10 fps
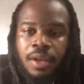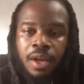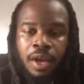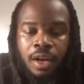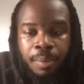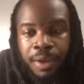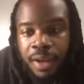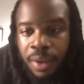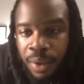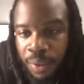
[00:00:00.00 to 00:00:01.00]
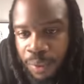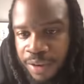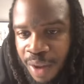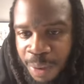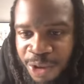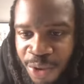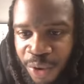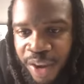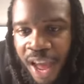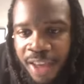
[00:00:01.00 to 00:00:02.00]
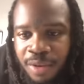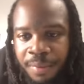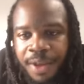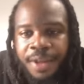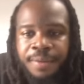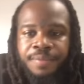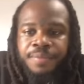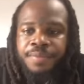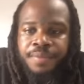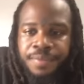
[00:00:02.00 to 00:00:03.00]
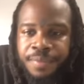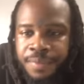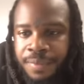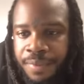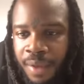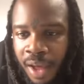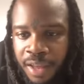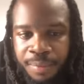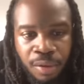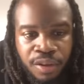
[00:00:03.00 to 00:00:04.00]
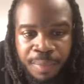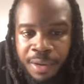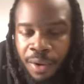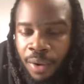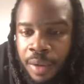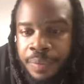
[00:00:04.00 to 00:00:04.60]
Depend. What's up with you, Queen? How you been? How your music been going?